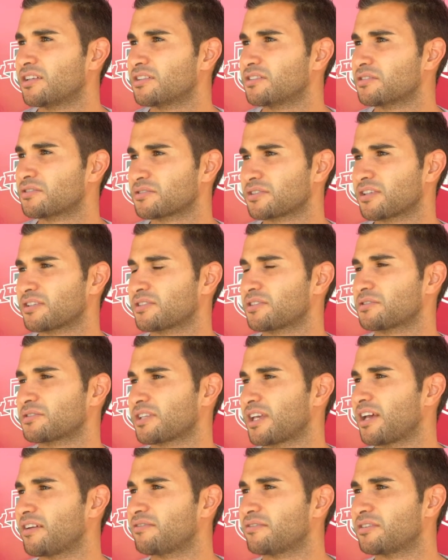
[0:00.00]
Dos
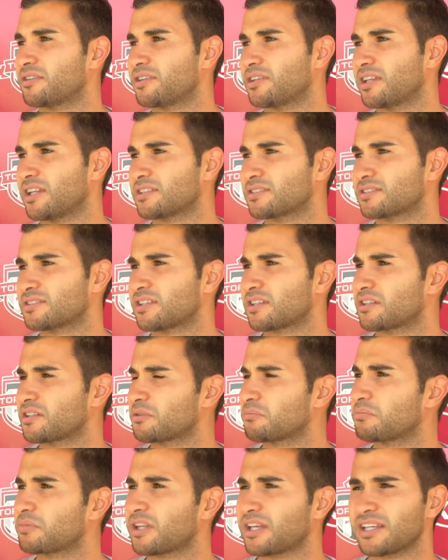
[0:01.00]
Santos I haven't
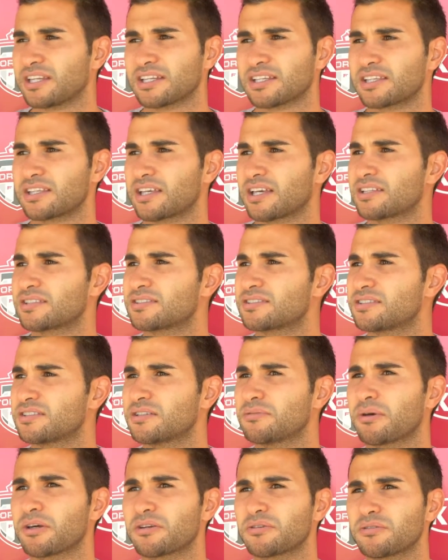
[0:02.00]
necessarily played against
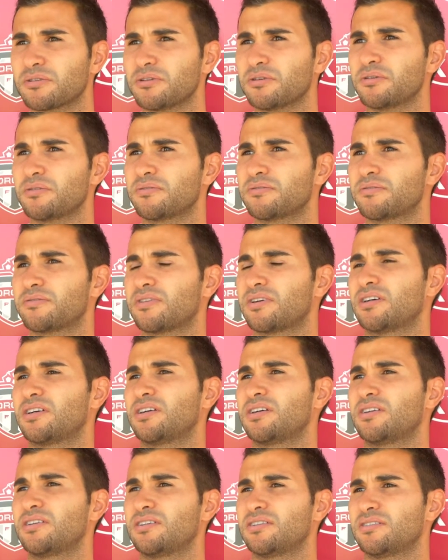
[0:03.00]
them. I don't know if
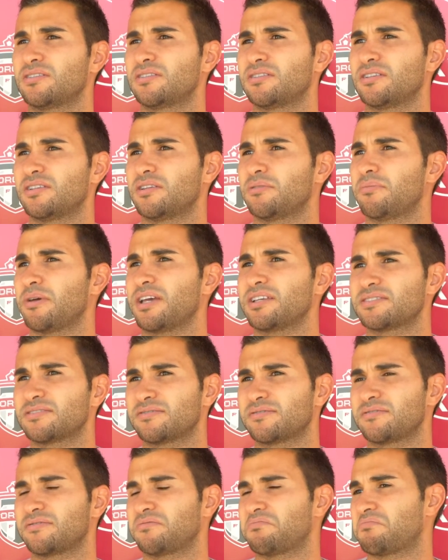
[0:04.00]
uh, in the past
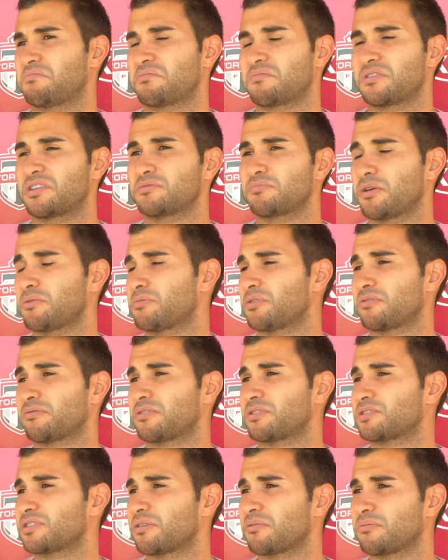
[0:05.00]
this might be the
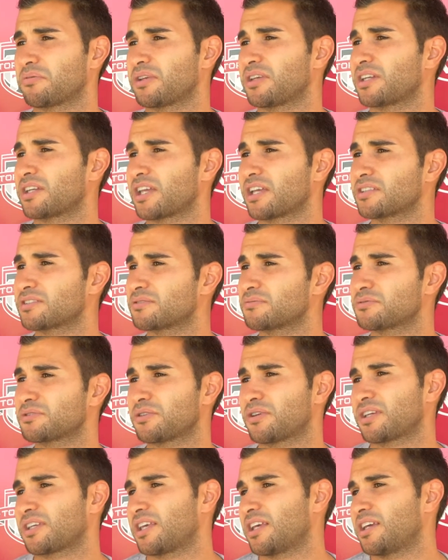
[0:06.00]
first time I'm playing against them,
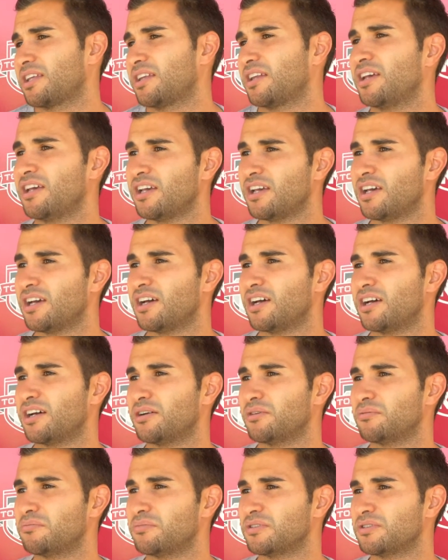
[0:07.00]
so I can't
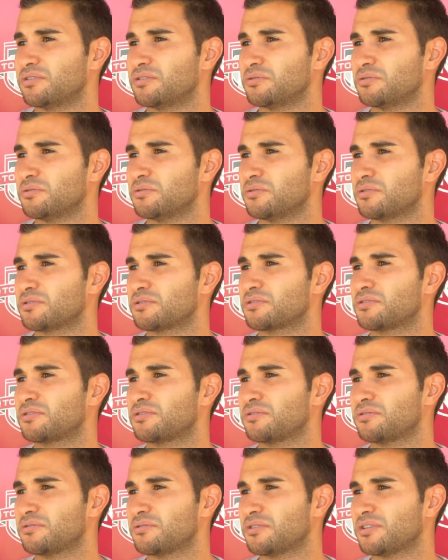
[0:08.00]
uh, be too
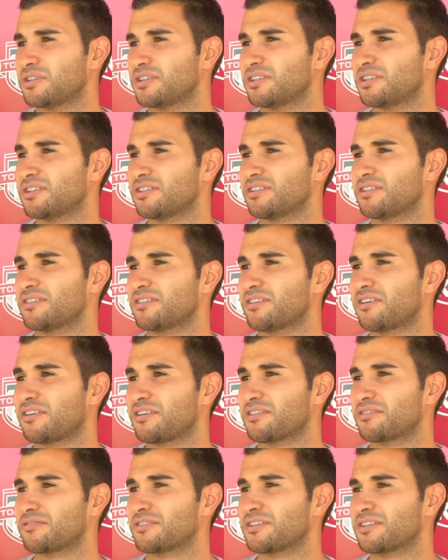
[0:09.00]
too uh,
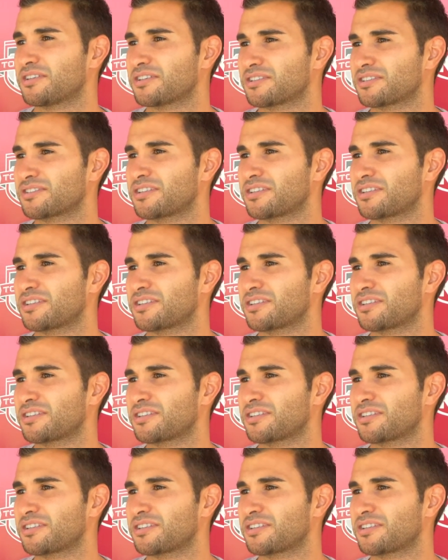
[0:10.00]
hard of a